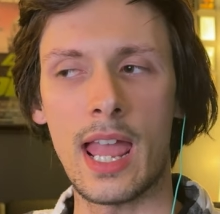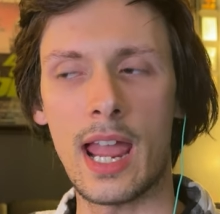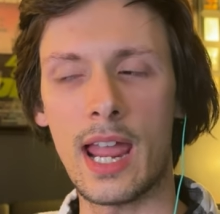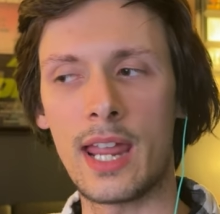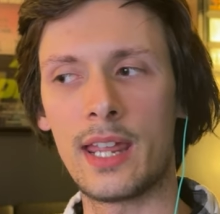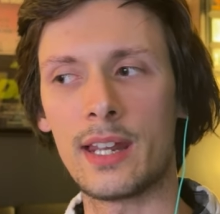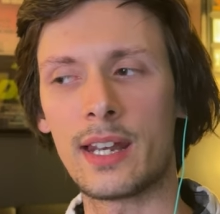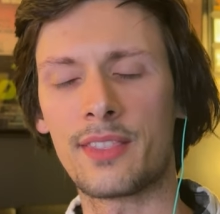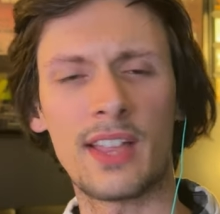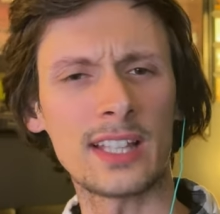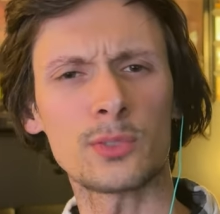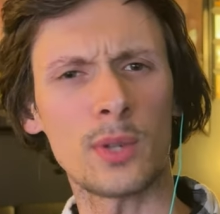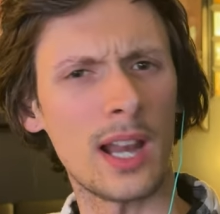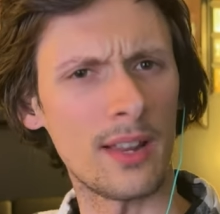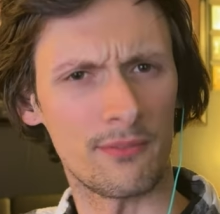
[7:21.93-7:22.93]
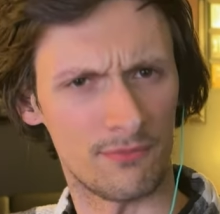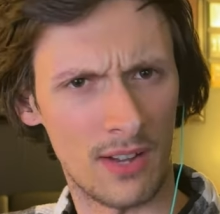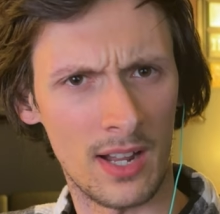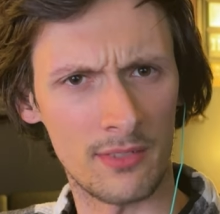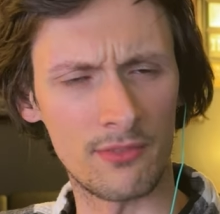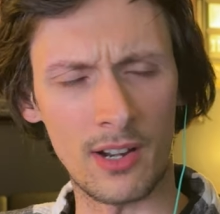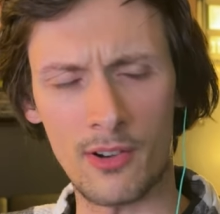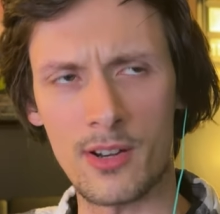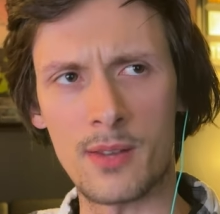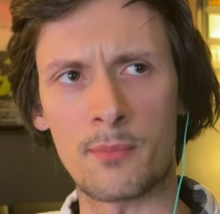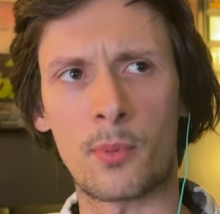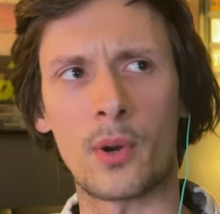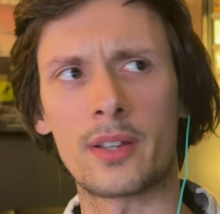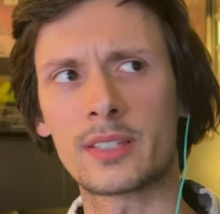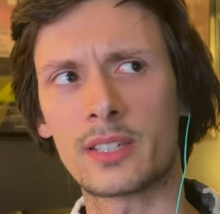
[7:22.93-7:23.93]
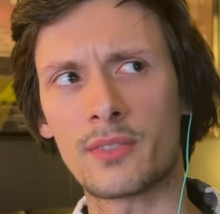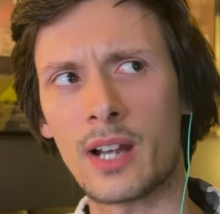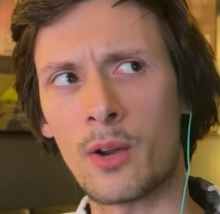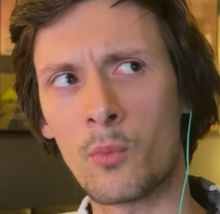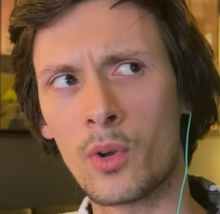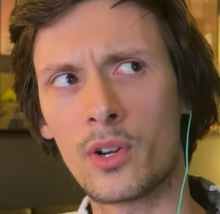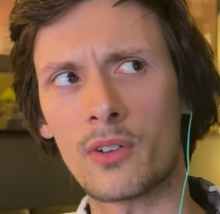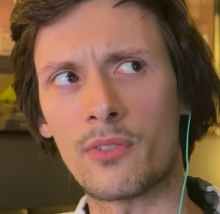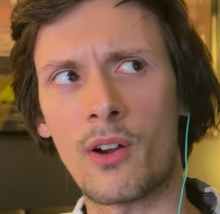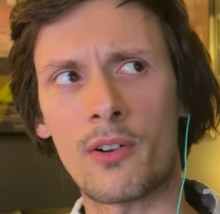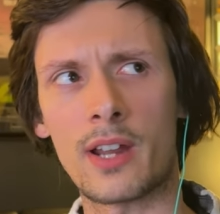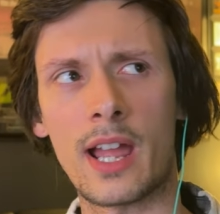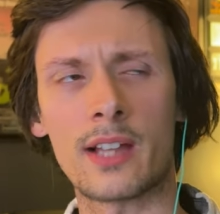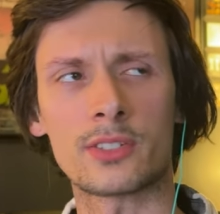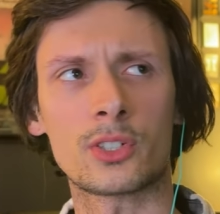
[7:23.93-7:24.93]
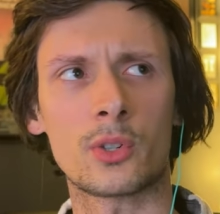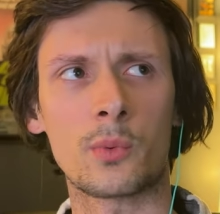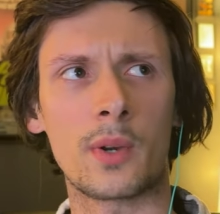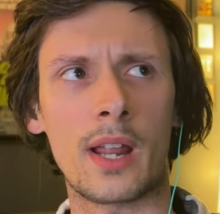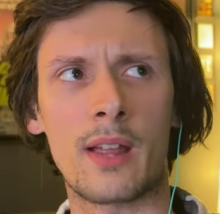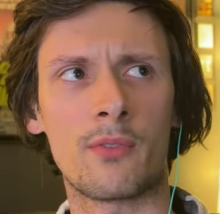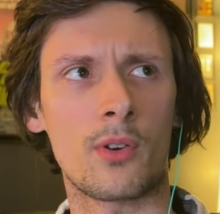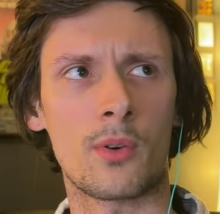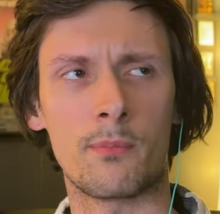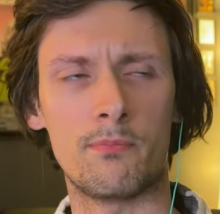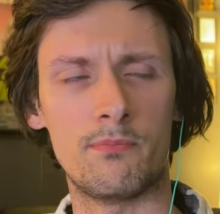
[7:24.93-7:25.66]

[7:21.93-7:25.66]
And that's what I find very impressive, and I wonder if Ari Aster would ever